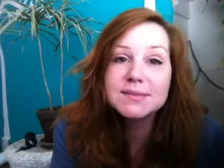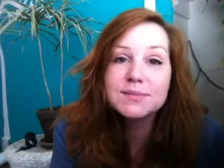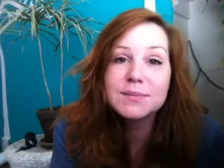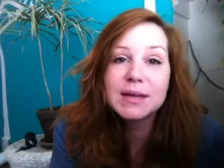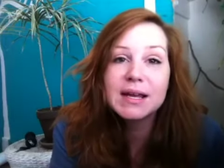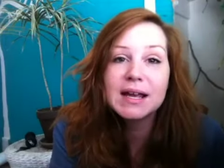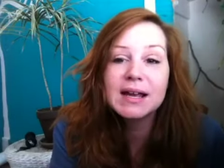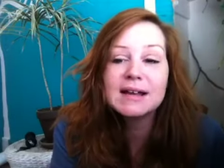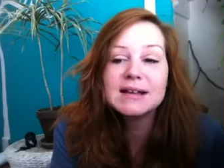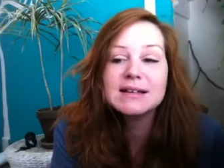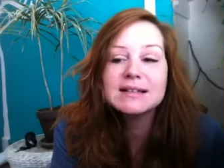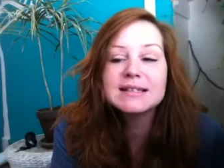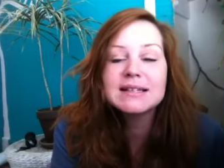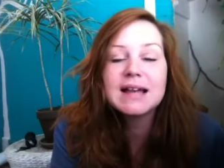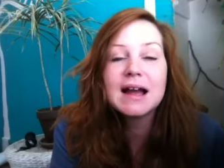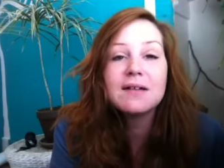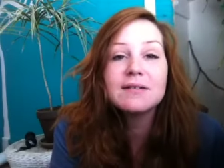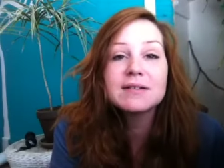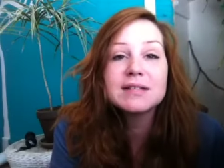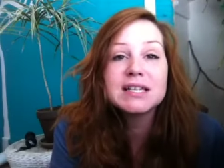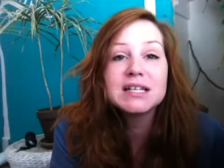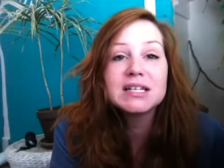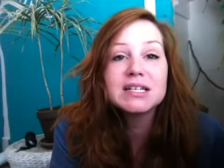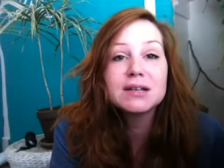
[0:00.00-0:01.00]
because I
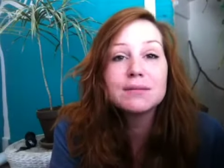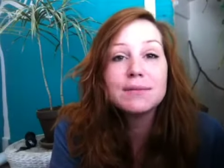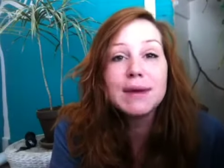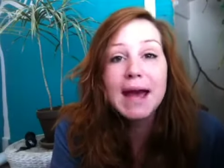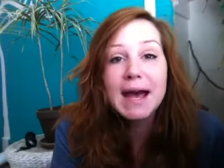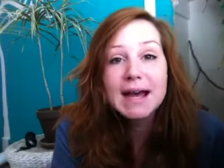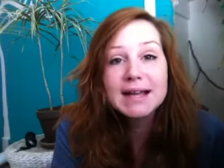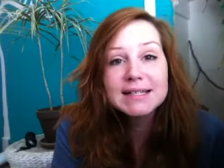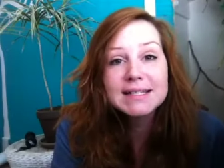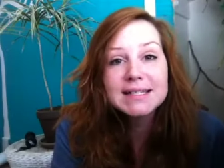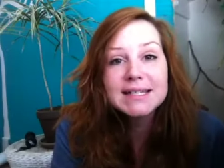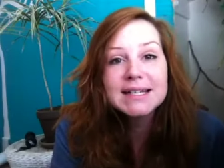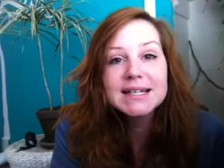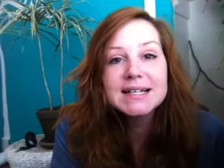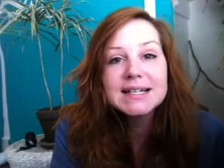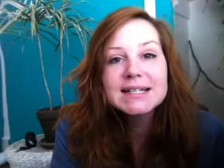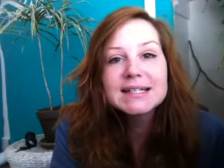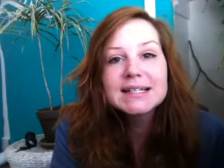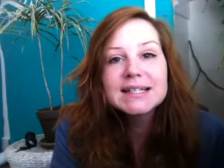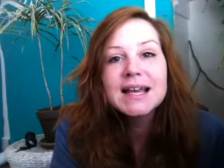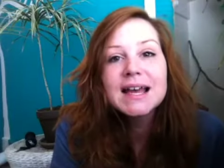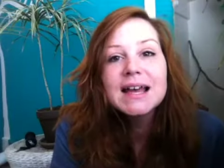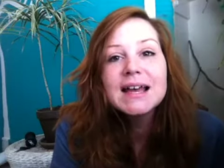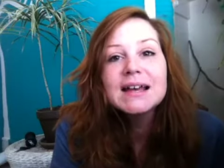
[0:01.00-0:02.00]
was in
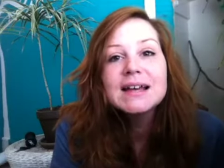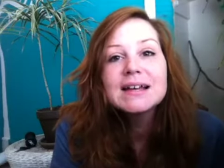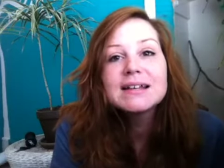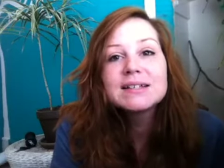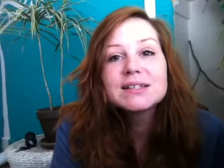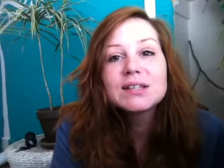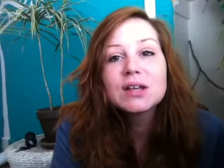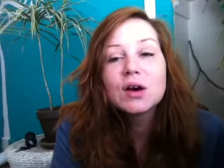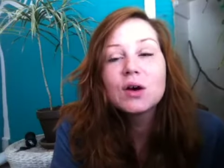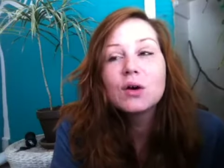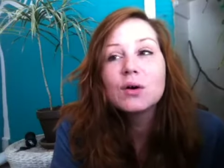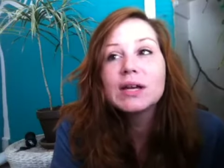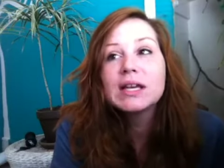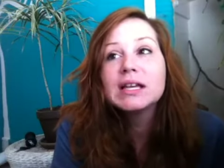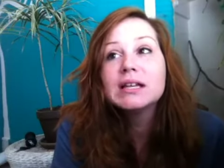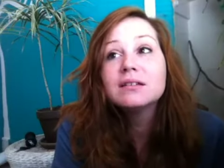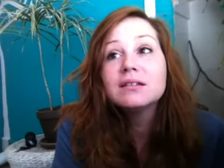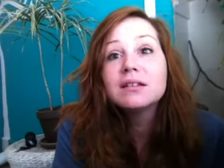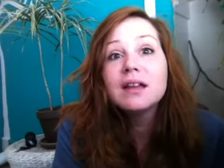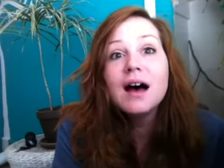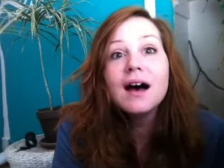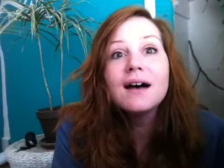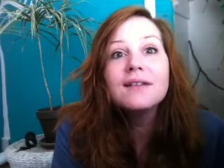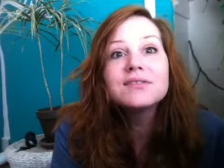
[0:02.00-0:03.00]
gymnastics, so he
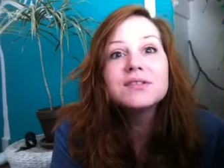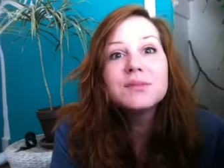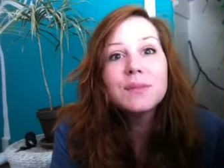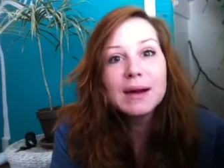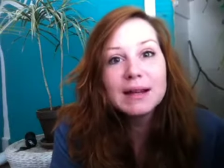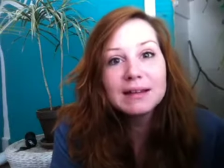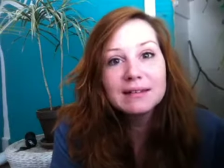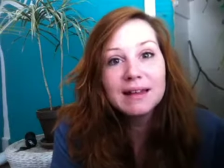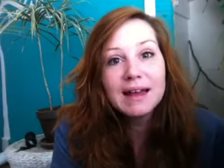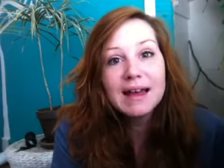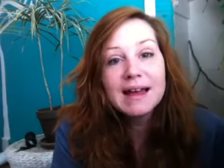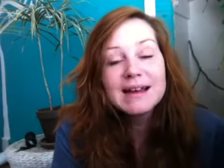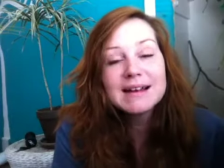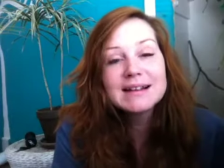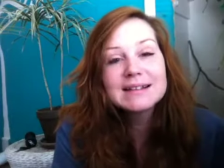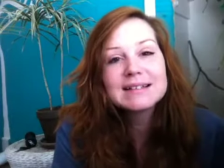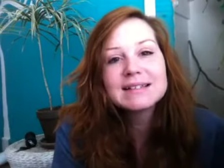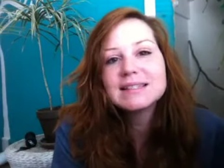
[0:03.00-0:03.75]
loved my legs.